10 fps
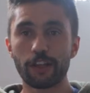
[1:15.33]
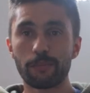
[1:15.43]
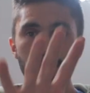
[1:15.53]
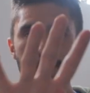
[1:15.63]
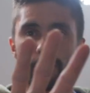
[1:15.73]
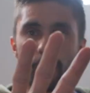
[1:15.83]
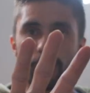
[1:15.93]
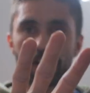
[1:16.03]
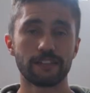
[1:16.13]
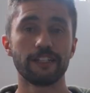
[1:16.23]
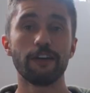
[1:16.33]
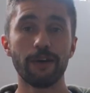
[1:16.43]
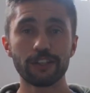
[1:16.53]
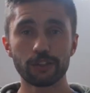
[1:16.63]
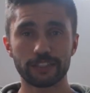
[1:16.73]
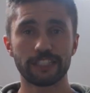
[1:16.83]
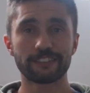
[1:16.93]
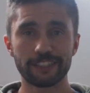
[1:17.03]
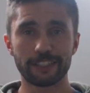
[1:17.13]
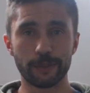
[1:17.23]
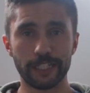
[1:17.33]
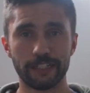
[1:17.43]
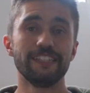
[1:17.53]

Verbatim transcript: Number 4. Nevado Santa Isabel